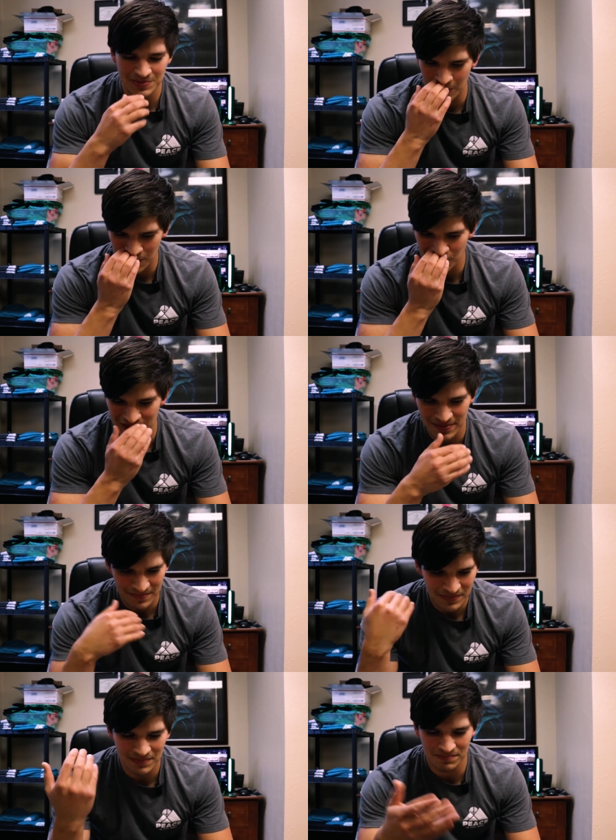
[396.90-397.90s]
and smaller with
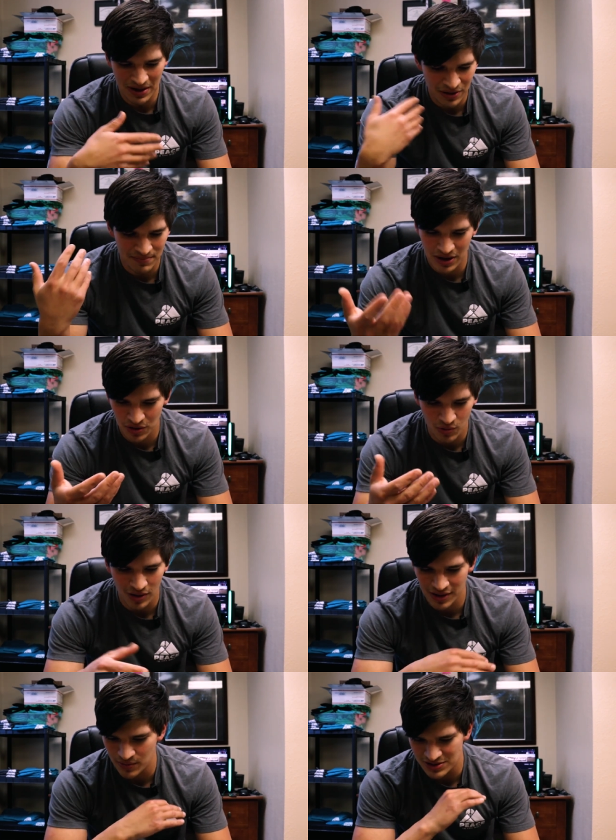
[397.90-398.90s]
better and better
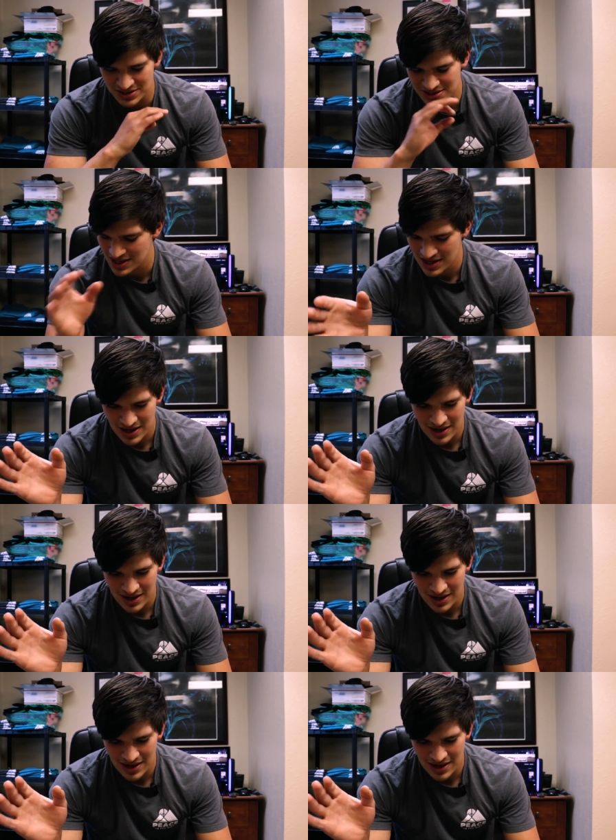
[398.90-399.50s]
quality, which is